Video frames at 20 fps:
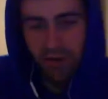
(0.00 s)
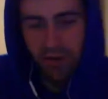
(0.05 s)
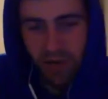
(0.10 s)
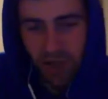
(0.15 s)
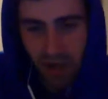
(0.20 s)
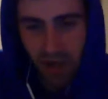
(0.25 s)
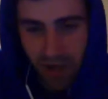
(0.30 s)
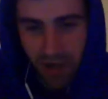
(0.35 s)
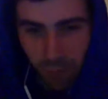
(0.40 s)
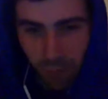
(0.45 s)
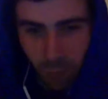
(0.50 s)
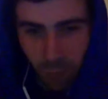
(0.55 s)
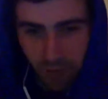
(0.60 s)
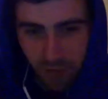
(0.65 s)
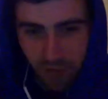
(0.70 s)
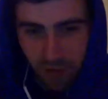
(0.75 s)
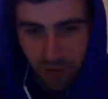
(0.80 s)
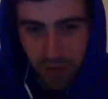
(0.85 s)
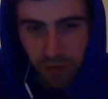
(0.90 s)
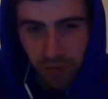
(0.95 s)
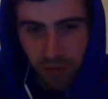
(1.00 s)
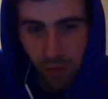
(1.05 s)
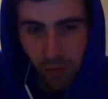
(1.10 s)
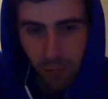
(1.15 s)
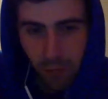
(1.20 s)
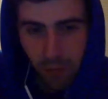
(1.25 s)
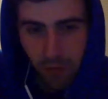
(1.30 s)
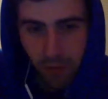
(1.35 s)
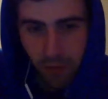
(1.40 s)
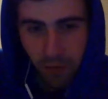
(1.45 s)
Ham was in the Europa
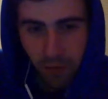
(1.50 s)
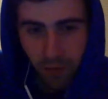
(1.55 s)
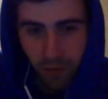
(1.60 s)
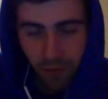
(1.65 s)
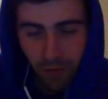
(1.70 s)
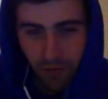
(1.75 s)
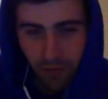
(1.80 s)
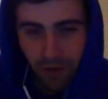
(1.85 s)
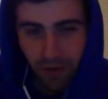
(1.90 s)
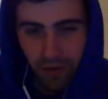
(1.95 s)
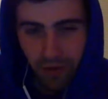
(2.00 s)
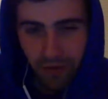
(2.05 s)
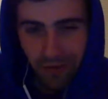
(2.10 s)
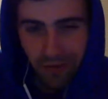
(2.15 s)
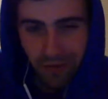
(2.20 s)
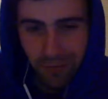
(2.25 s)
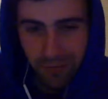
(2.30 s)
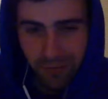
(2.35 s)
League qualification.